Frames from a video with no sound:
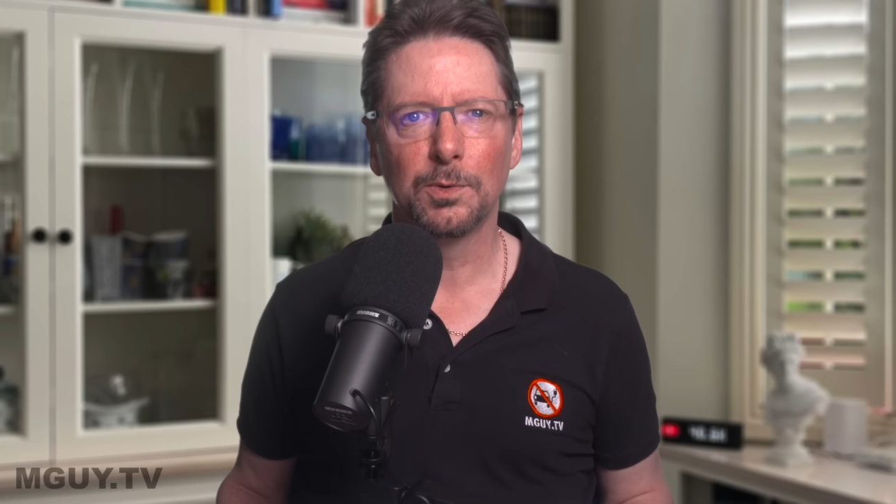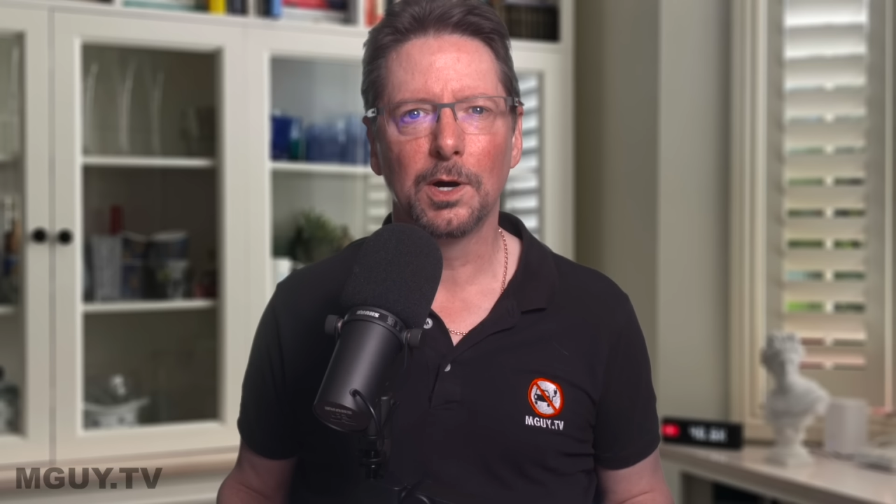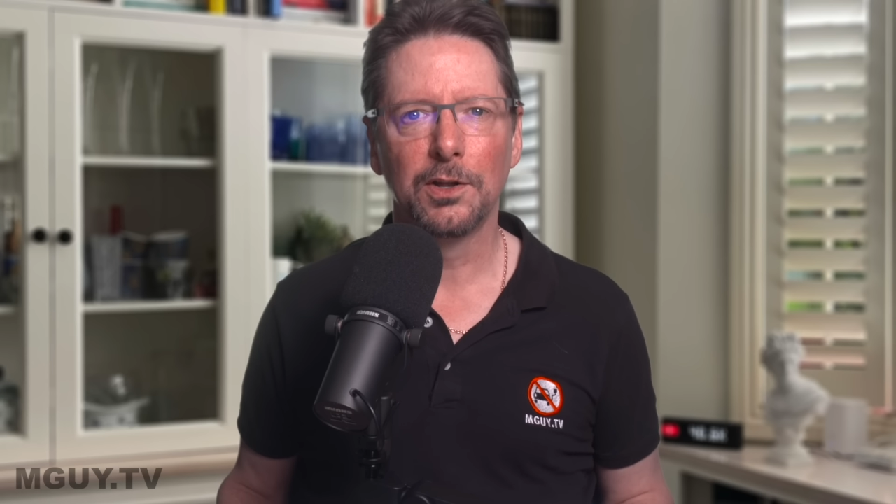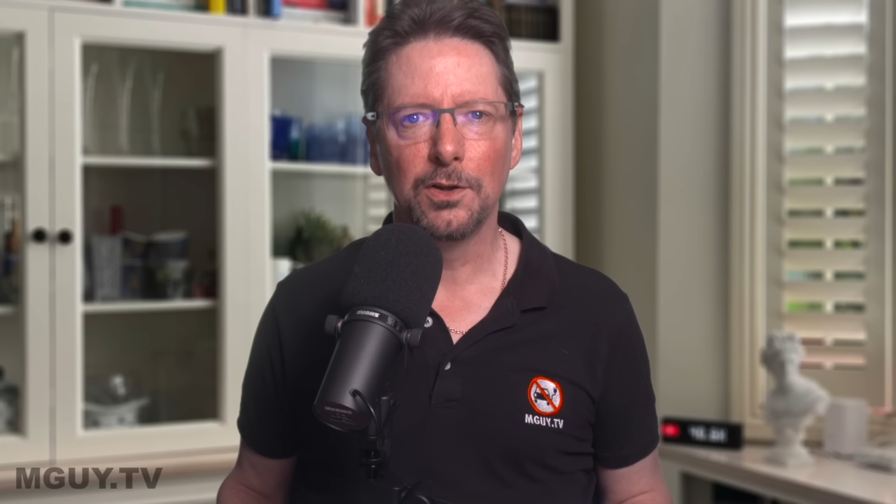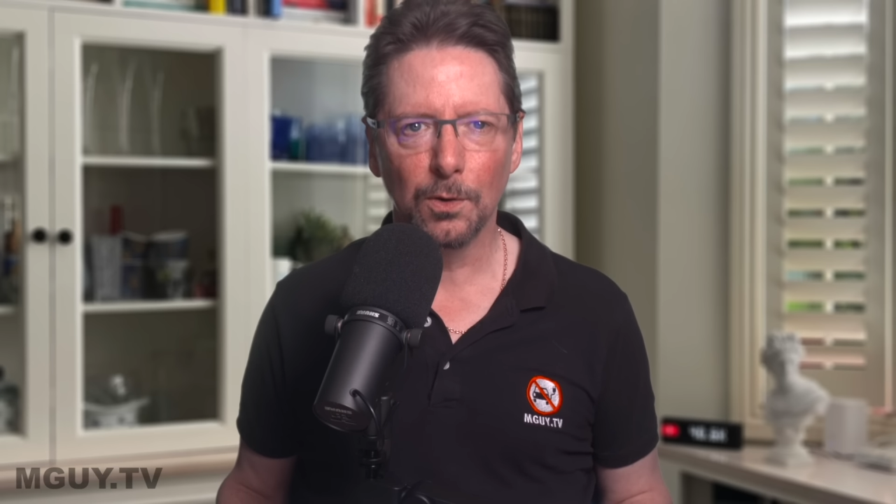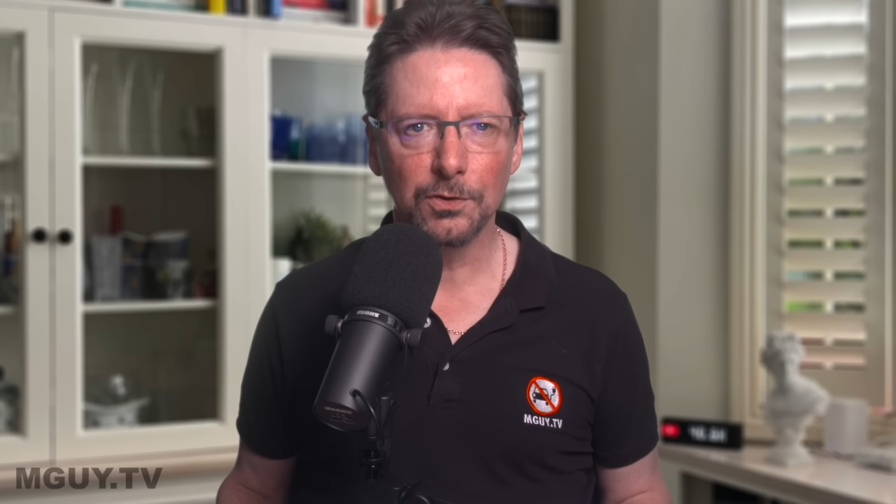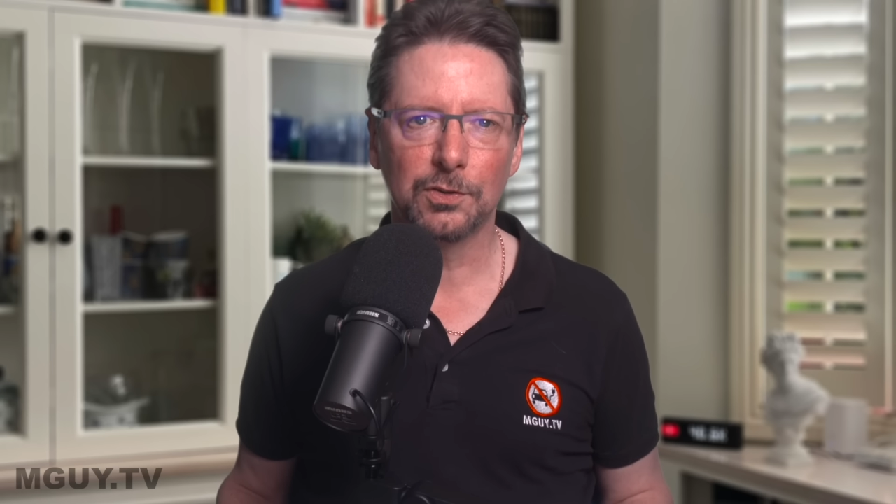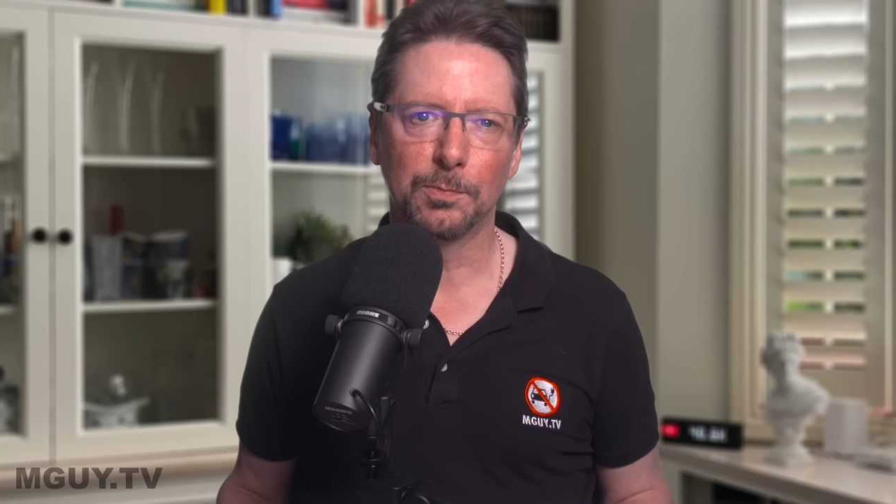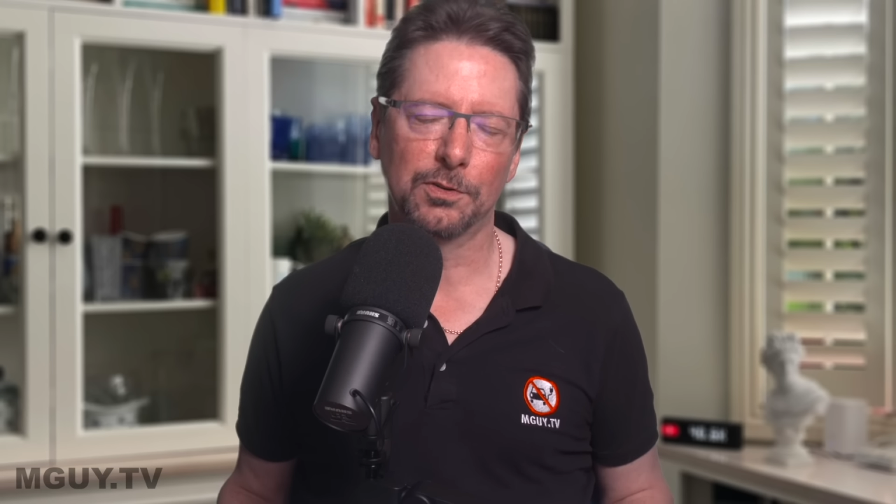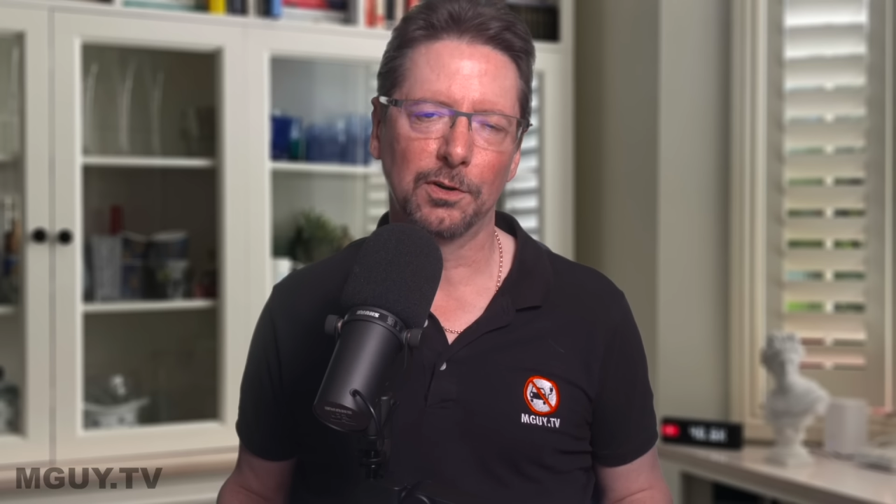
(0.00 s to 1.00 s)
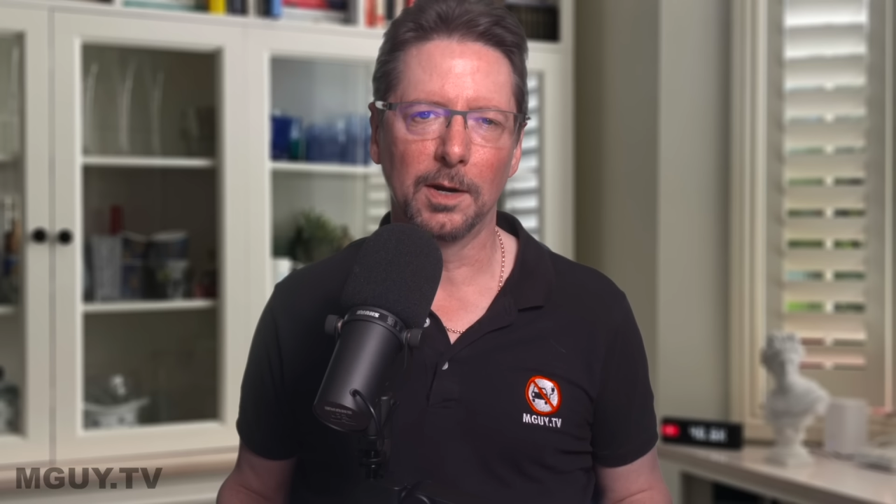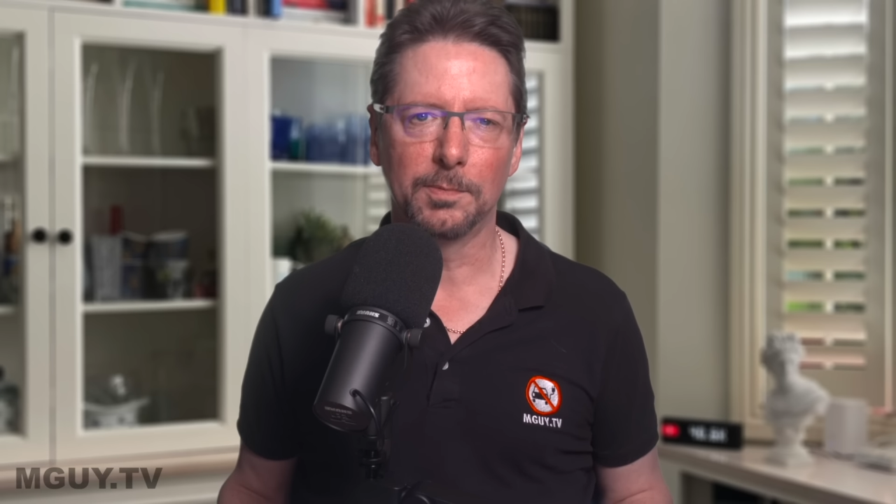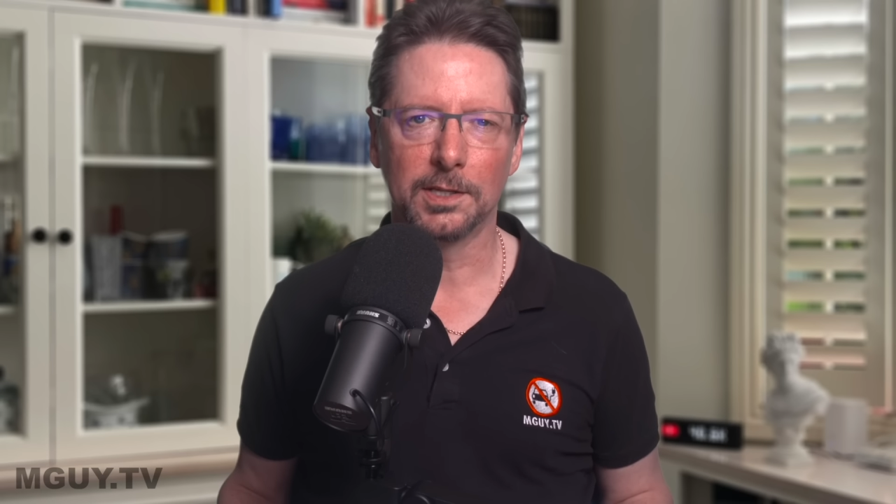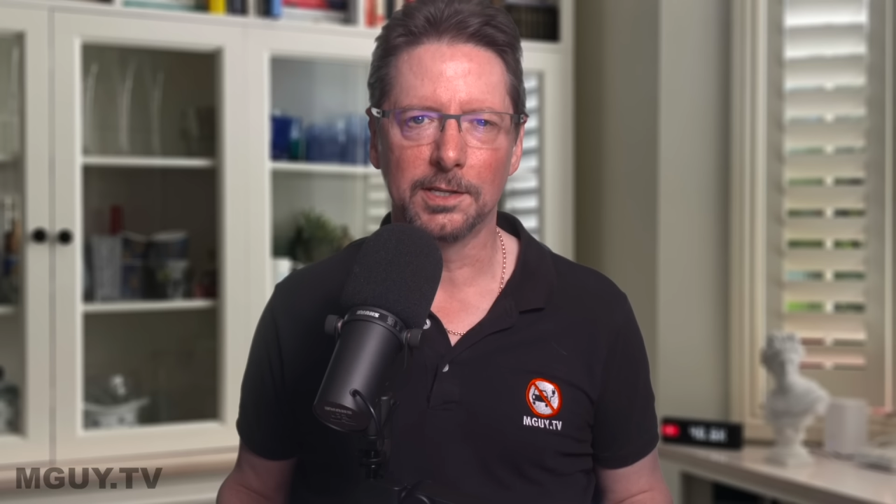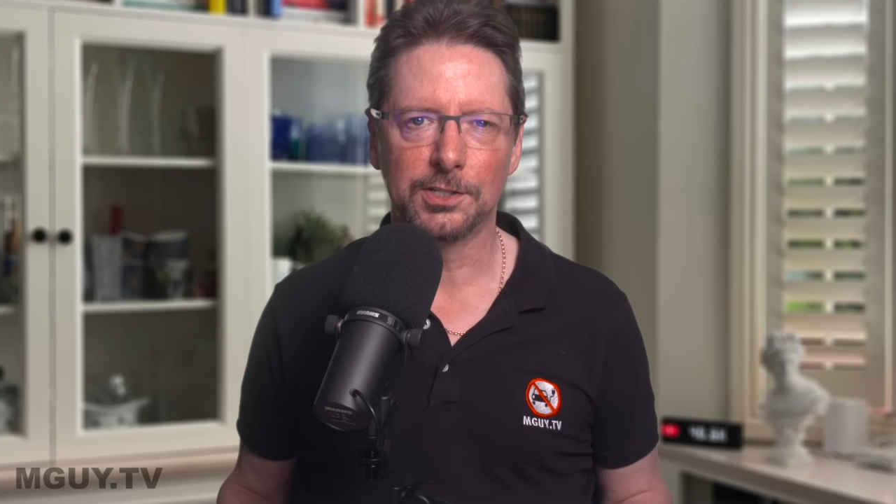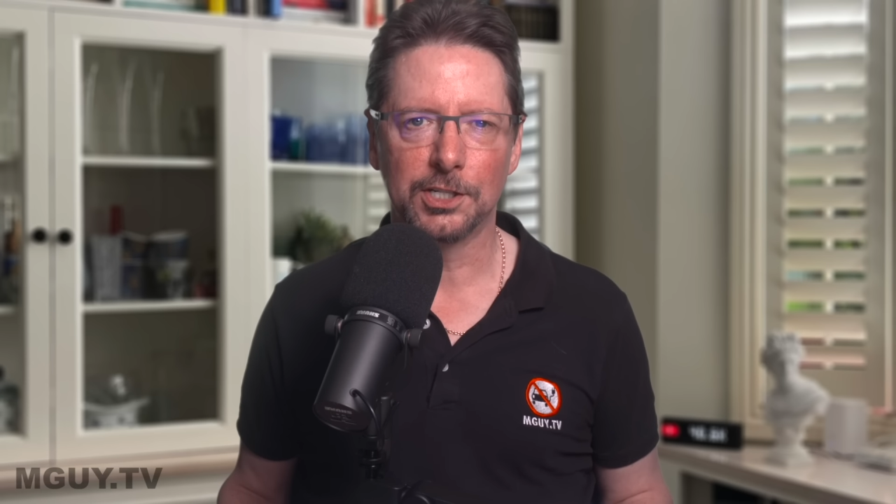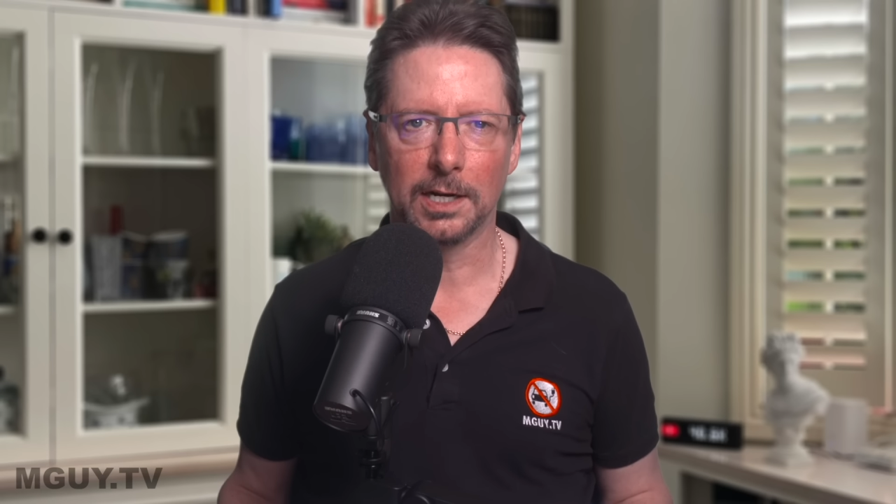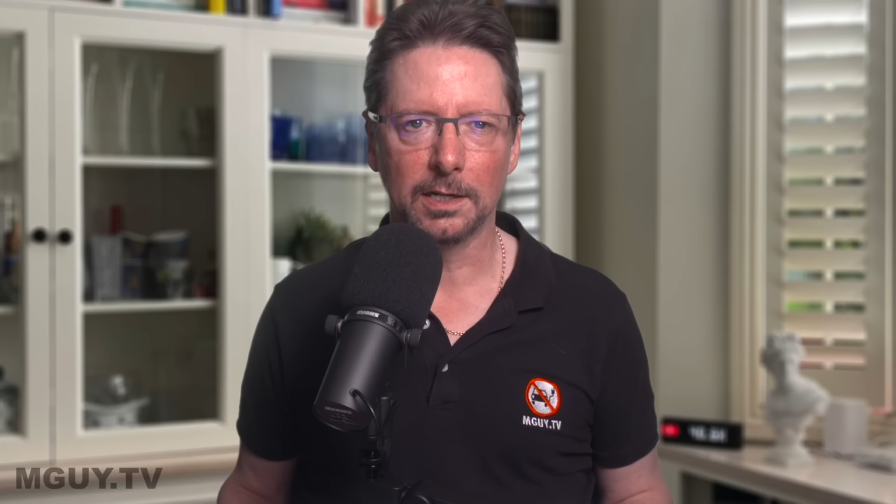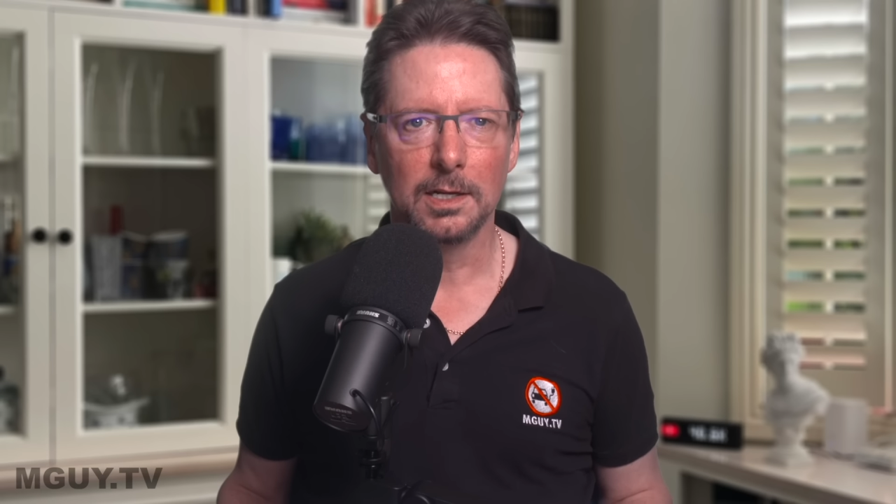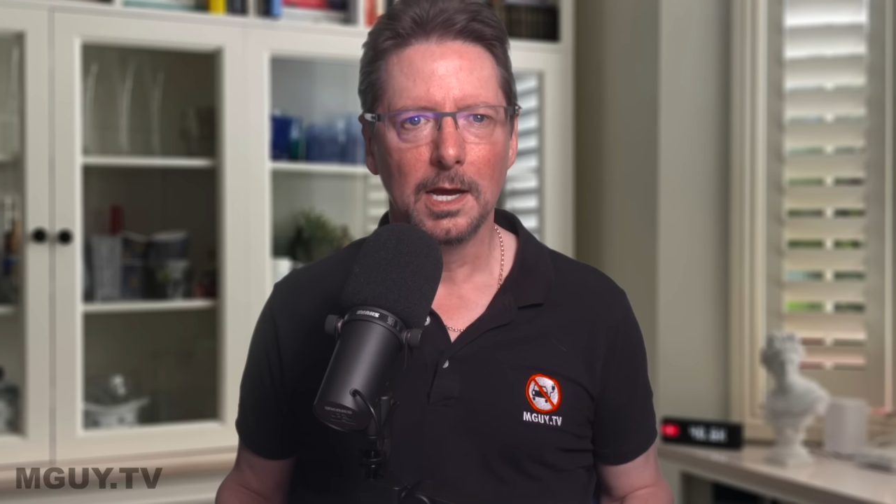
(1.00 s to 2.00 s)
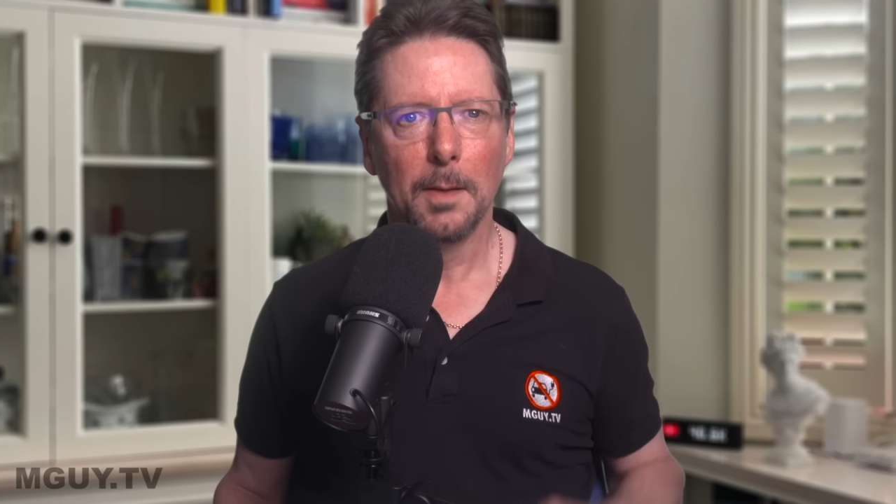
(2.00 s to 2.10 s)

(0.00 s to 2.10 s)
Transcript: who are not subscribed to this channel,